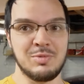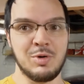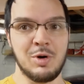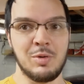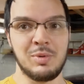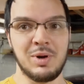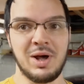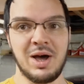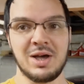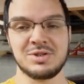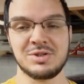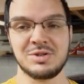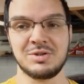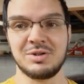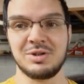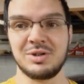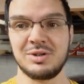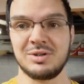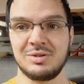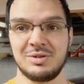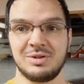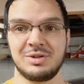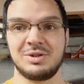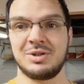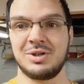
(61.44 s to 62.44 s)
immobilizer
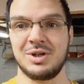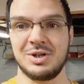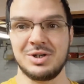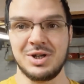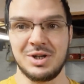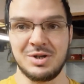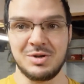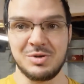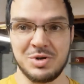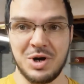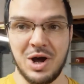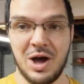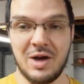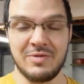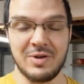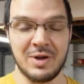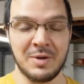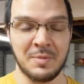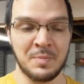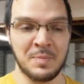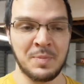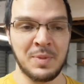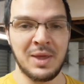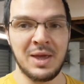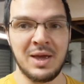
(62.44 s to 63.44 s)
and continue driving.
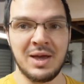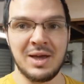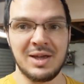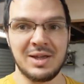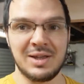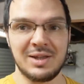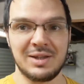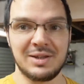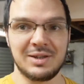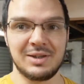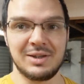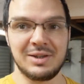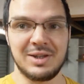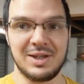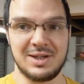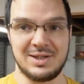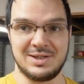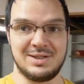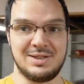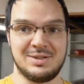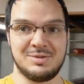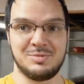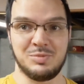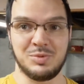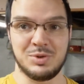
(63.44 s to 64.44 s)

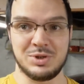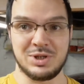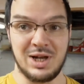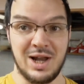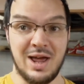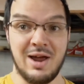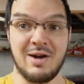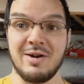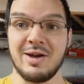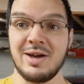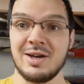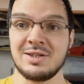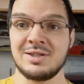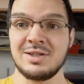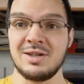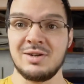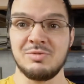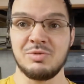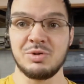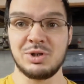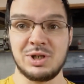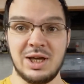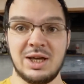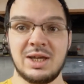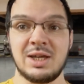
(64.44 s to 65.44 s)
This was hilarious and
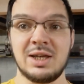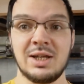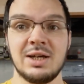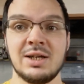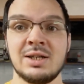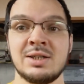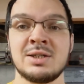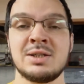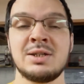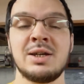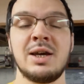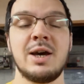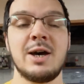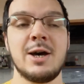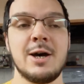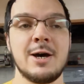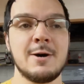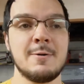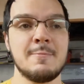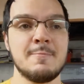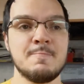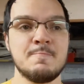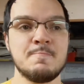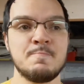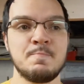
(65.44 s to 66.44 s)
ridiculous,
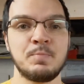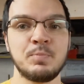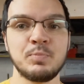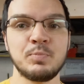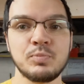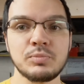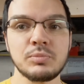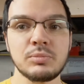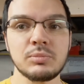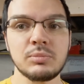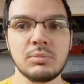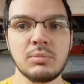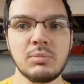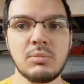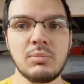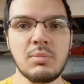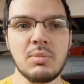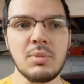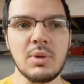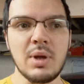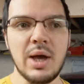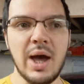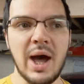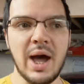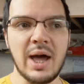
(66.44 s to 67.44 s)

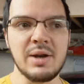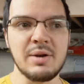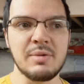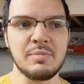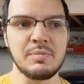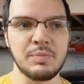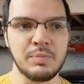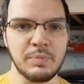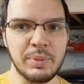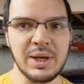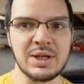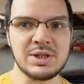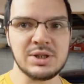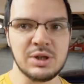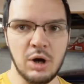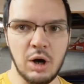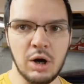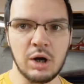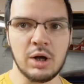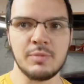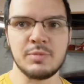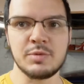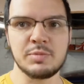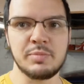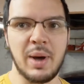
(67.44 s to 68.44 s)
and basically
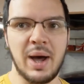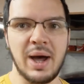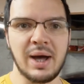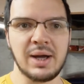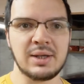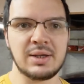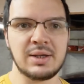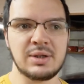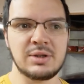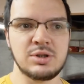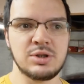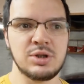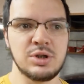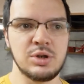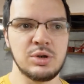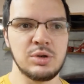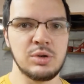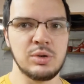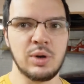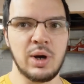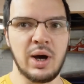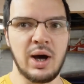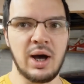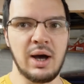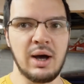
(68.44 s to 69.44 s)
all comes back
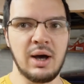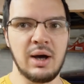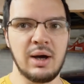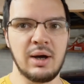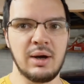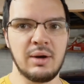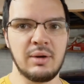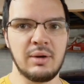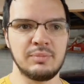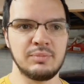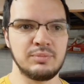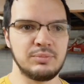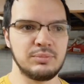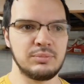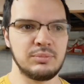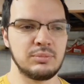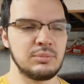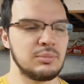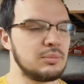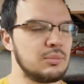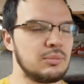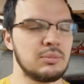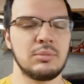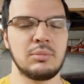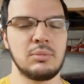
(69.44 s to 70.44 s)
to
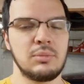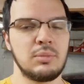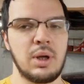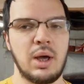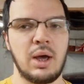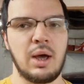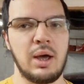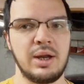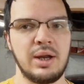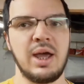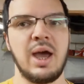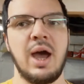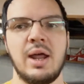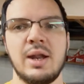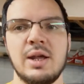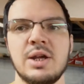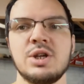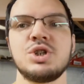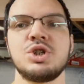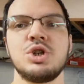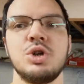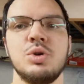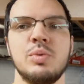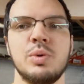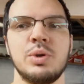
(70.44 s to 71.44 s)
an
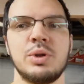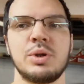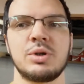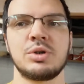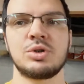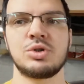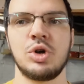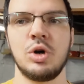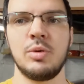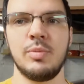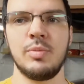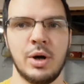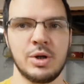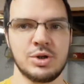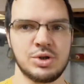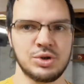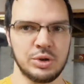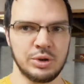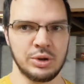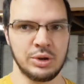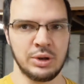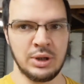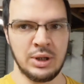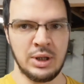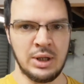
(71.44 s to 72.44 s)
issue with the control
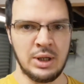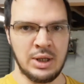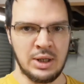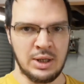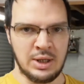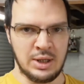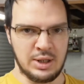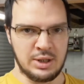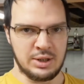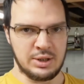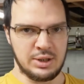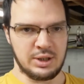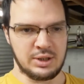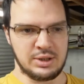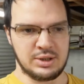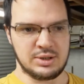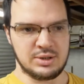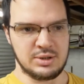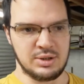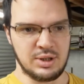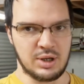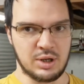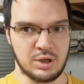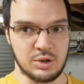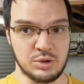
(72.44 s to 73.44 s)
module
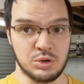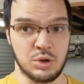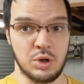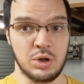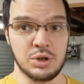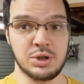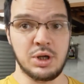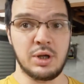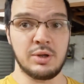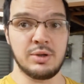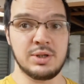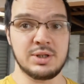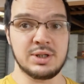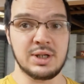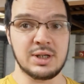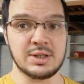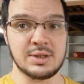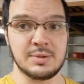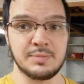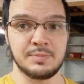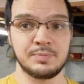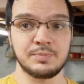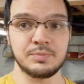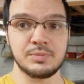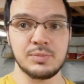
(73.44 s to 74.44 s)
that controls all these
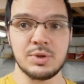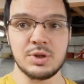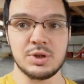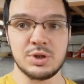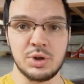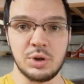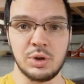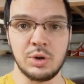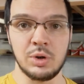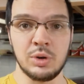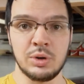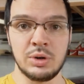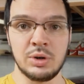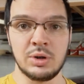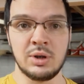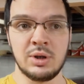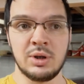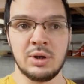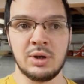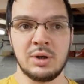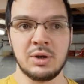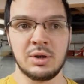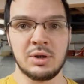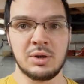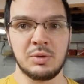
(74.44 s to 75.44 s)
things. So
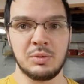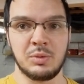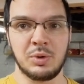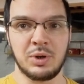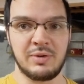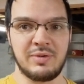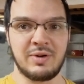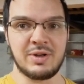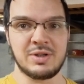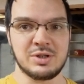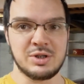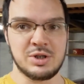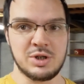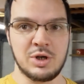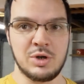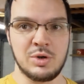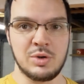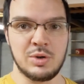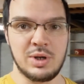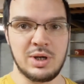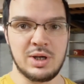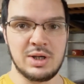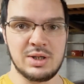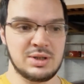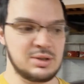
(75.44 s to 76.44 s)
what I've had to
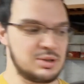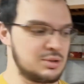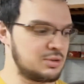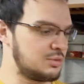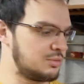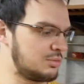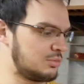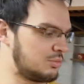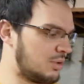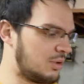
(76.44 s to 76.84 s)
do is